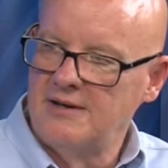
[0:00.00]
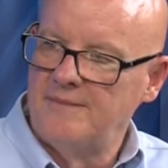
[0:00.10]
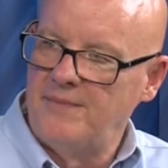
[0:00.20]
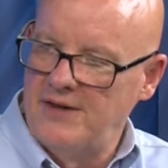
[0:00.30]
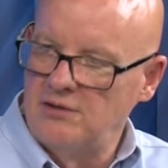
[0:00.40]

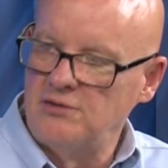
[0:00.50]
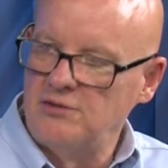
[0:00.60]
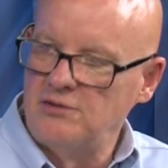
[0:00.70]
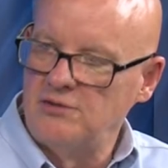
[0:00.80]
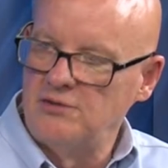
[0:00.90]
they'll
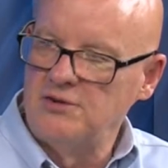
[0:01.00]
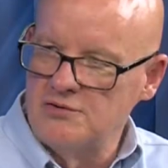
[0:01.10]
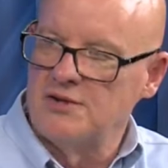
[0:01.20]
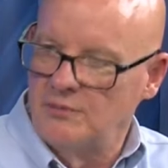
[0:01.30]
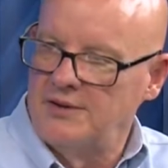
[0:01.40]
use it when the
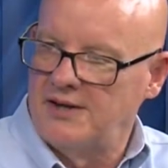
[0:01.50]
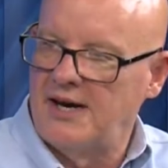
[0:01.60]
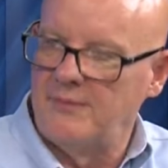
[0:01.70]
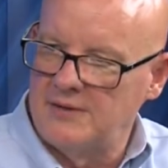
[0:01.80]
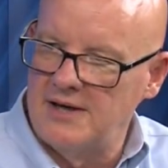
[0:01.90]

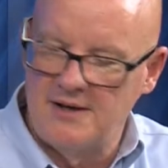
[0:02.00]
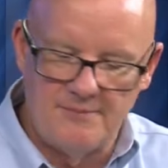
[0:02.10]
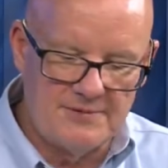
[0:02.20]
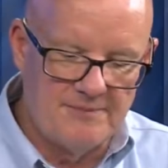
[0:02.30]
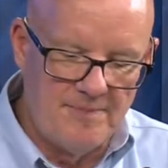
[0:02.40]
time
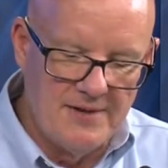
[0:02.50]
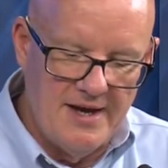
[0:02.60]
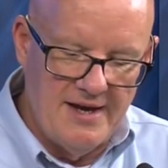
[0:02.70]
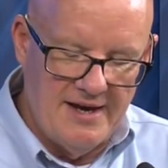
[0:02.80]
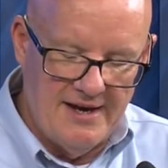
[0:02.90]
comes.
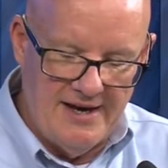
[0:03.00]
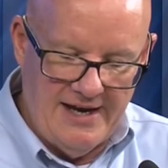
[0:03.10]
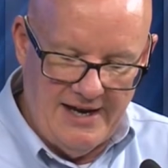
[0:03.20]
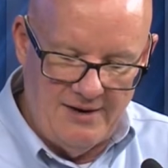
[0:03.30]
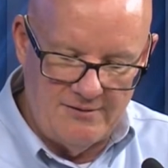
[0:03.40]

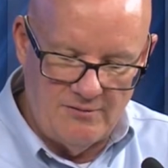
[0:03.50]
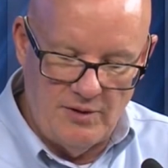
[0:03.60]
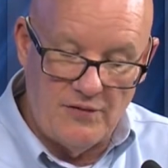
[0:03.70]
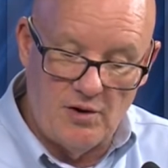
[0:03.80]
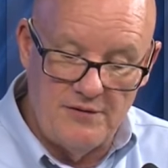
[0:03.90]
And
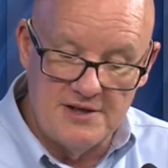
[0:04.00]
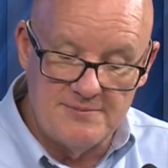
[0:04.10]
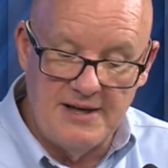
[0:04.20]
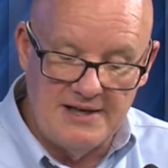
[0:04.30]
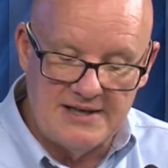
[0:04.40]
we've heard this
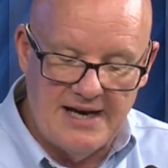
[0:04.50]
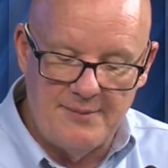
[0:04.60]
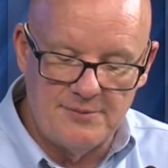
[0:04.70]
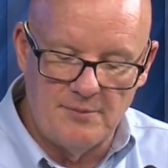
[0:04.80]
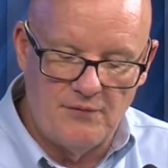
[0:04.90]
many
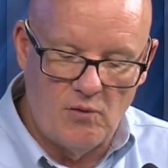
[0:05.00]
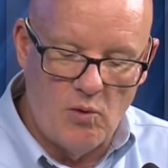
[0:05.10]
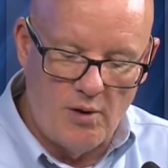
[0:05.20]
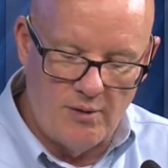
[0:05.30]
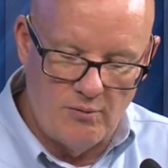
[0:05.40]
times
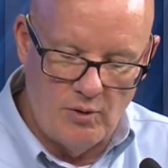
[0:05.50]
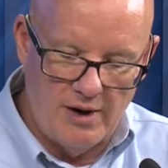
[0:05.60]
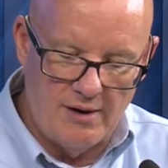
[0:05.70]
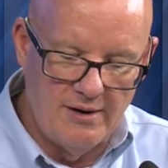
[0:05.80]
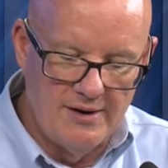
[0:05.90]
before,
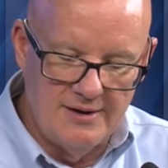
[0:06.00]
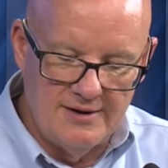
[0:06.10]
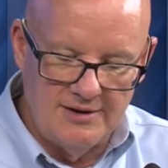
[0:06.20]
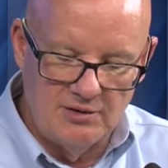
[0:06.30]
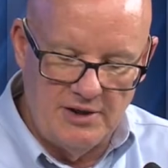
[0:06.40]
where
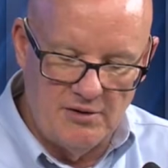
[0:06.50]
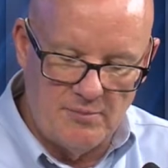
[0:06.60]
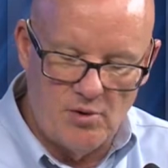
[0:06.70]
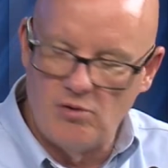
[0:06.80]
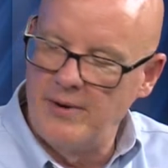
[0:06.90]
you'll hear the
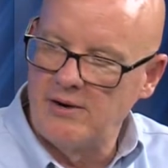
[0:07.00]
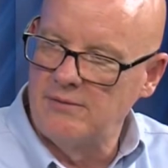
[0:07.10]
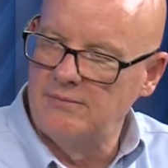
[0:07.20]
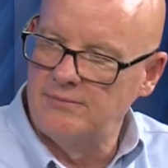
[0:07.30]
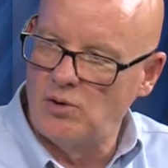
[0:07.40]

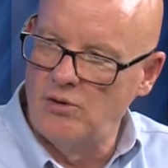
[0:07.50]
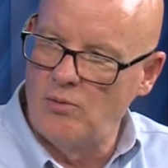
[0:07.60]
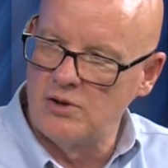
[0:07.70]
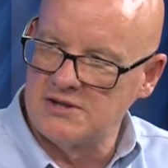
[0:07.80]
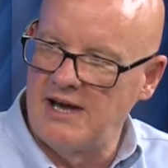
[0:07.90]

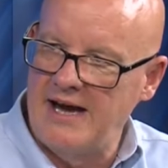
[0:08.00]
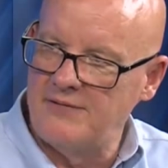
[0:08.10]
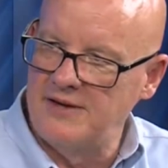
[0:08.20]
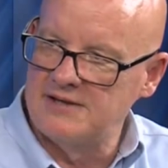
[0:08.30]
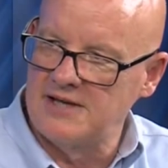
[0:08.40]
pro-aborts laugh,
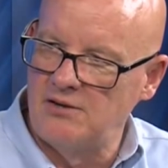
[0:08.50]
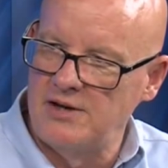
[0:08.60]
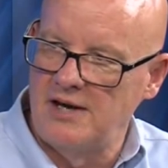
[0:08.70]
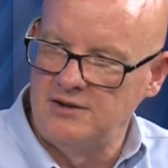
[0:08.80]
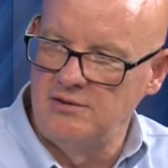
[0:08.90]
and they say, "Oh
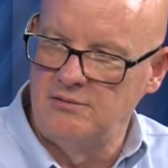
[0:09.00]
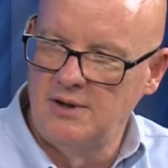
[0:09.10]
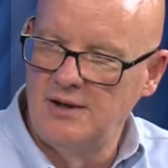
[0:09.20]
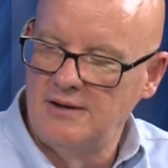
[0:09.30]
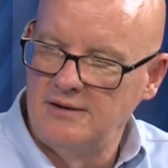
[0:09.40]
yeah,
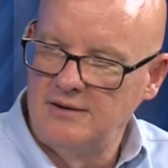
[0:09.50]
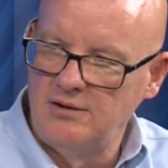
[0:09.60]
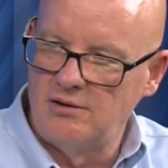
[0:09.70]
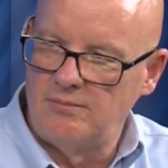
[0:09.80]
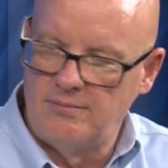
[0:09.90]

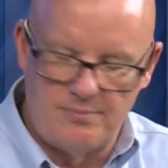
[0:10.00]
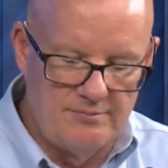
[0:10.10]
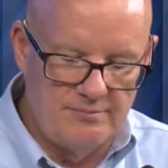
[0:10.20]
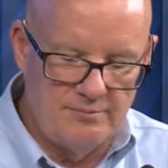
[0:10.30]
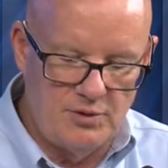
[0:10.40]
you're
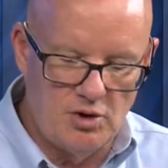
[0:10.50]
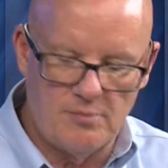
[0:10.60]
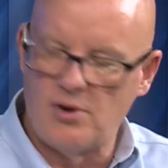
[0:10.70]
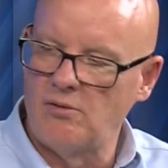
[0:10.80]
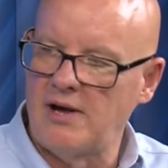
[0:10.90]
pure
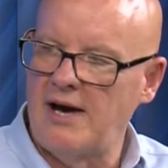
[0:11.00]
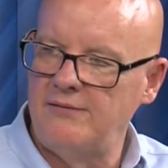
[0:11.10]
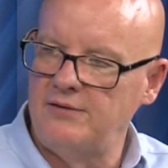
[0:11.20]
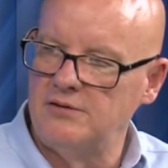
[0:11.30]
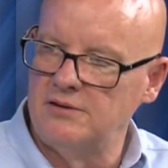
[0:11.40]

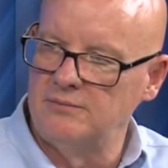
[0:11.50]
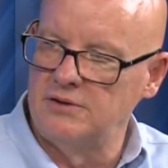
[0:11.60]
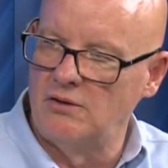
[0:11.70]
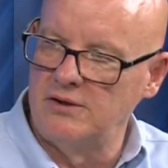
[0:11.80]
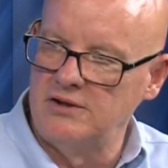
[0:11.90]
pro-life.
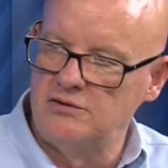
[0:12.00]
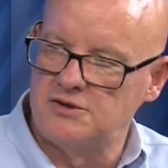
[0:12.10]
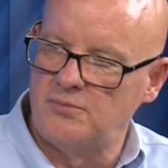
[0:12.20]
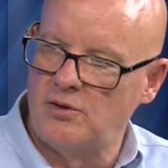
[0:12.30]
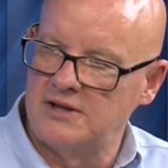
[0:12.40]
You
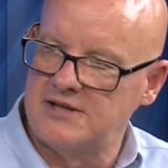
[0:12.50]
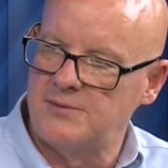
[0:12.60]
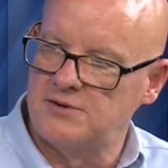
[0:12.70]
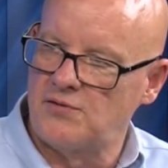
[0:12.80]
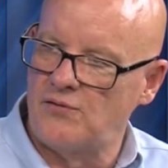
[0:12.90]
support
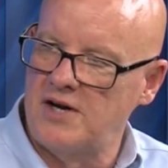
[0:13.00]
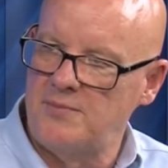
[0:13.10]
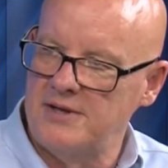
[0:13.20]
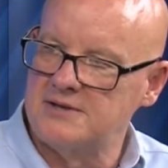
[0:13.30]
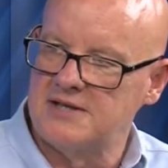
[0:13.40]
exceptions for rape,
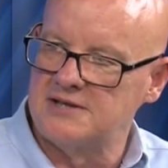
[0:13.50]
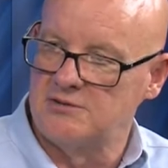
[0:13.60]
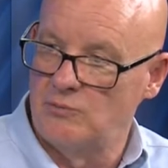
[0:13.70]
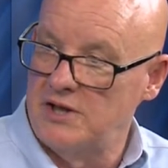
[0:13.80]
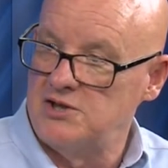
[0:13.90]
incest,
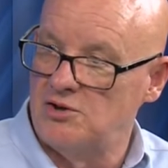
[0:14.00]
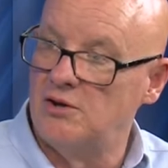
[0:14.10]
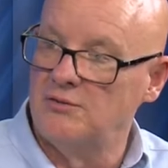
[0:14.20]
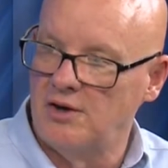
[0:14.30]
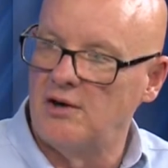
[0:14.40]
and when it's your
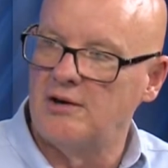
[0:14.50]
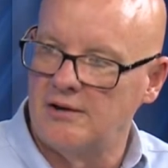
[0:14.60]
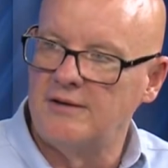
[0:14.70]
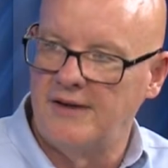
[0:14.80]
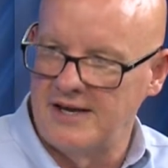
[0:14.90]
own daughter,
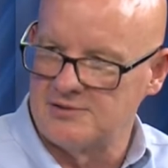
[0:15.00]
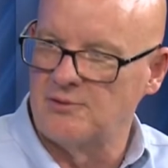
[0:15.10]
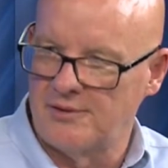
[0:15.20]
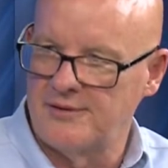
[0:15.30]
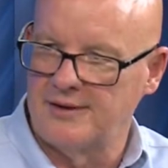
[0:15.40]
that sort of thing."